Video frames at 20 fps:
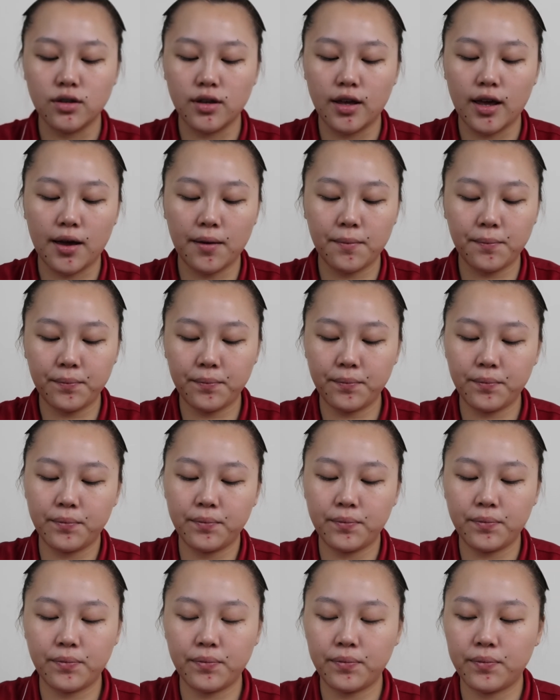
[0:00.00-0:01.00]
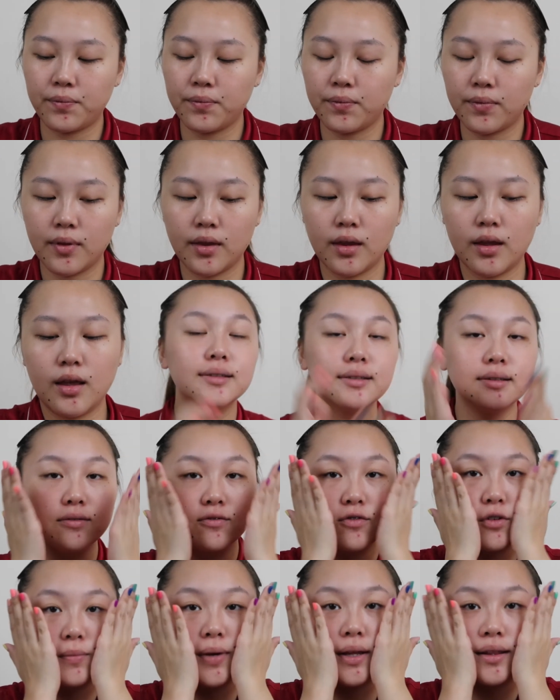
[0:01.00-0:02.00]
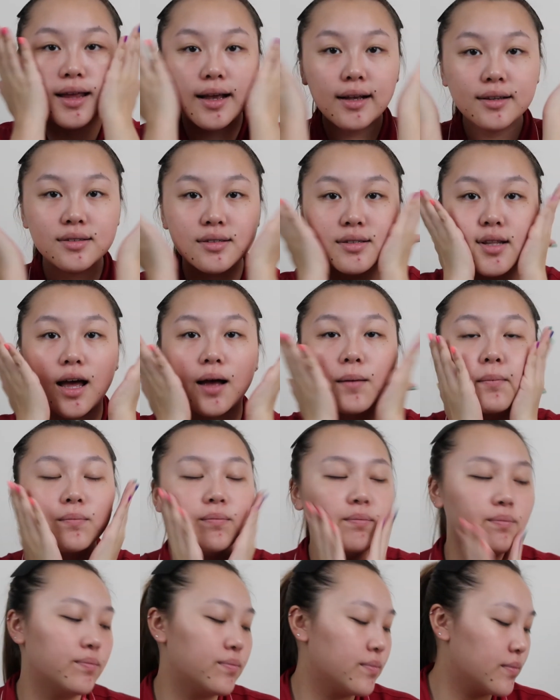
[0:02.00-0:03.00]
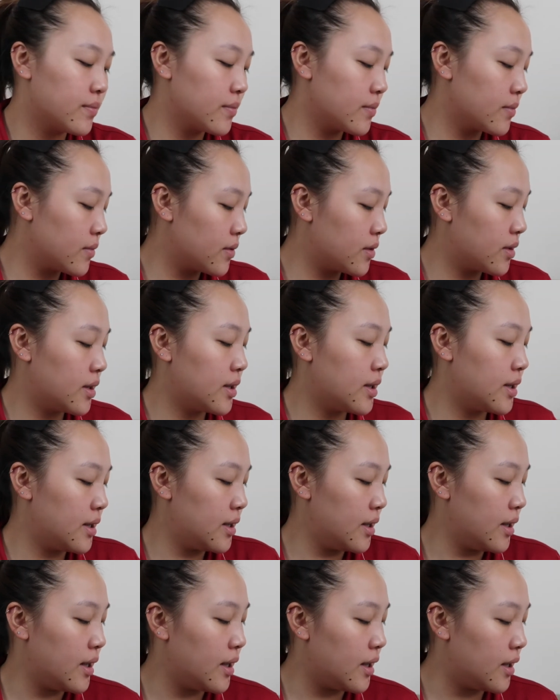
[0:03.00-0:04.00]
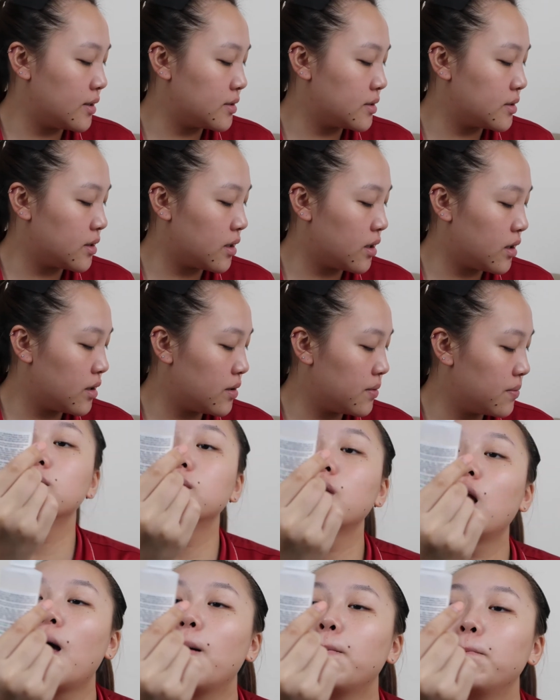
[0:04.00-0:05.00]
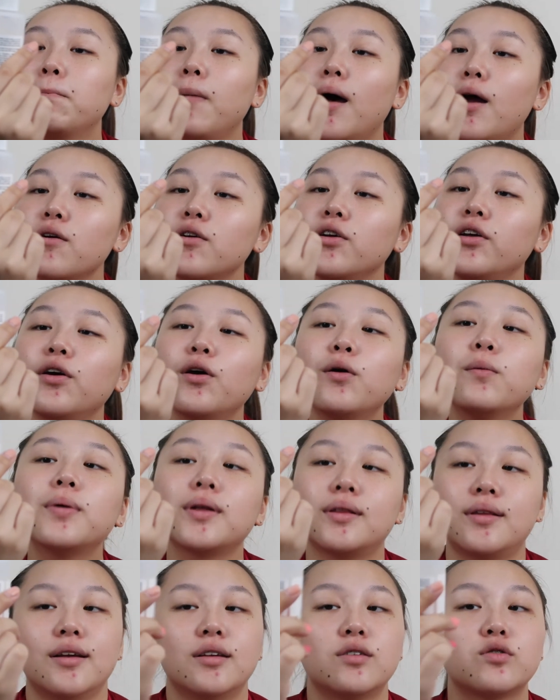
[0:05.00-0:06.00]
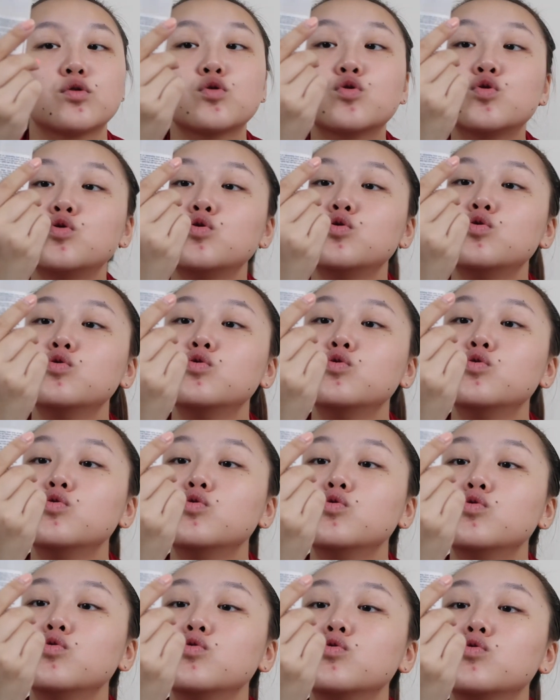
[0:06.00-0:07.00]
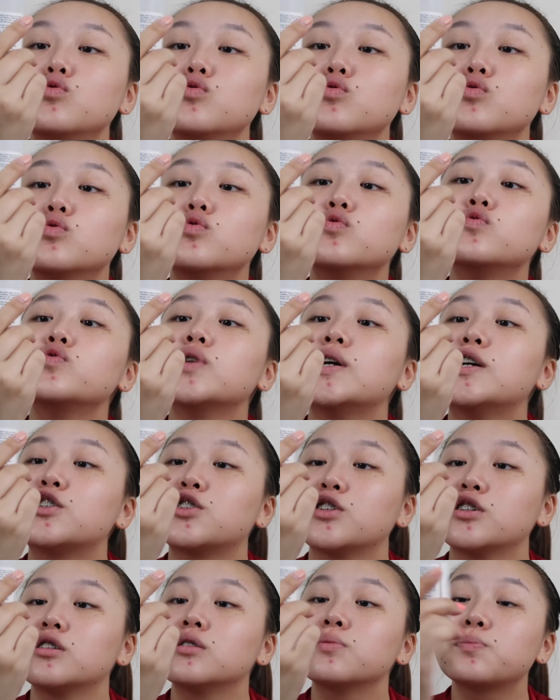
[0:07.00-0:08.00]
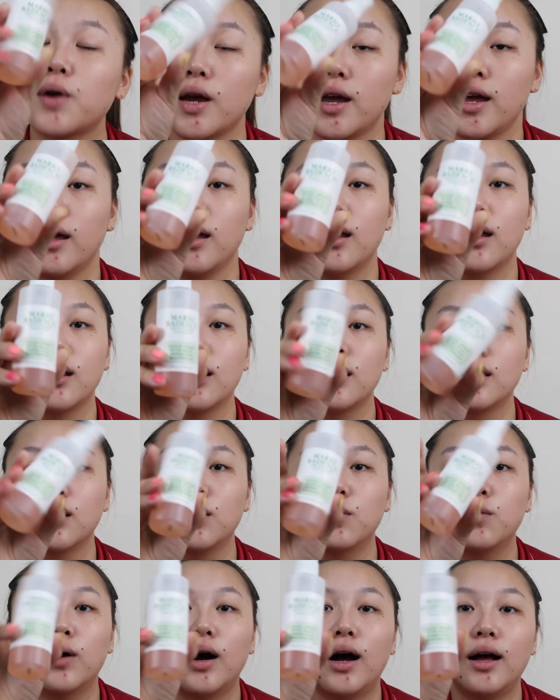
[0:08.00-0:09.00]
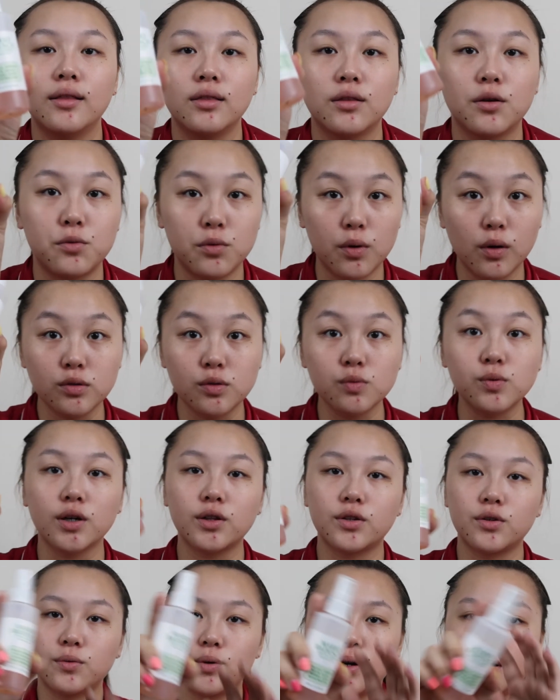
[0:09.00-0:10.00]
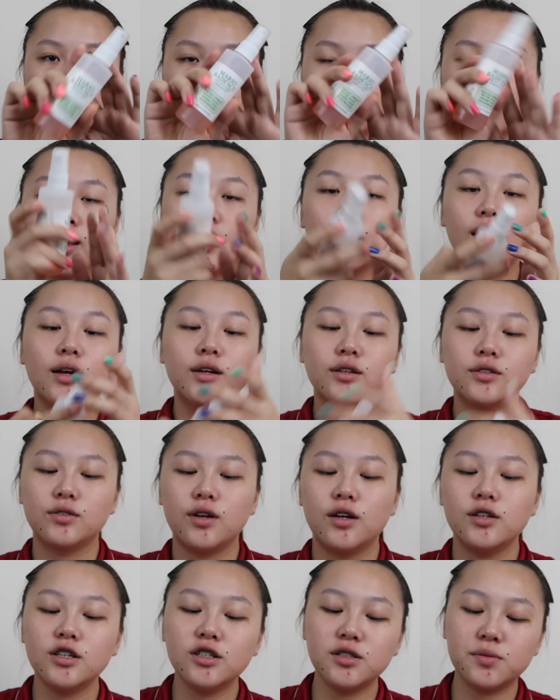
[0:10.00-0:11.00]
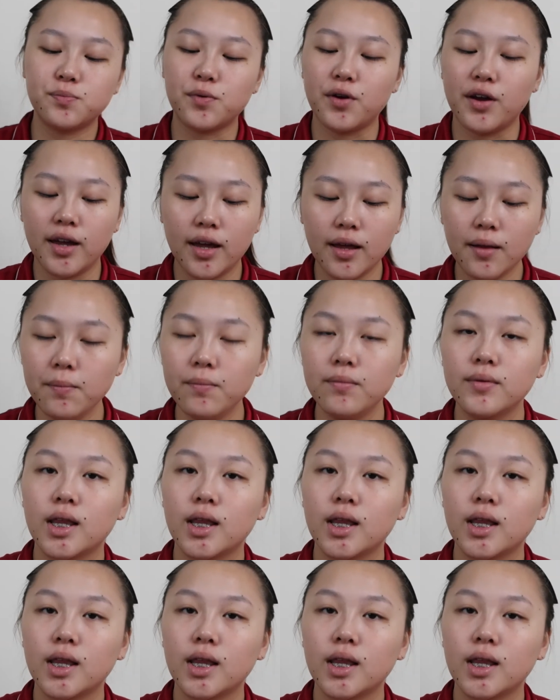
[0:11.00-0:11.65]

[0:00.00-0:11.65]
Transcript: Yeah. For my next step is the Mario Badescu facial spray, the rose water one. So I just spray it.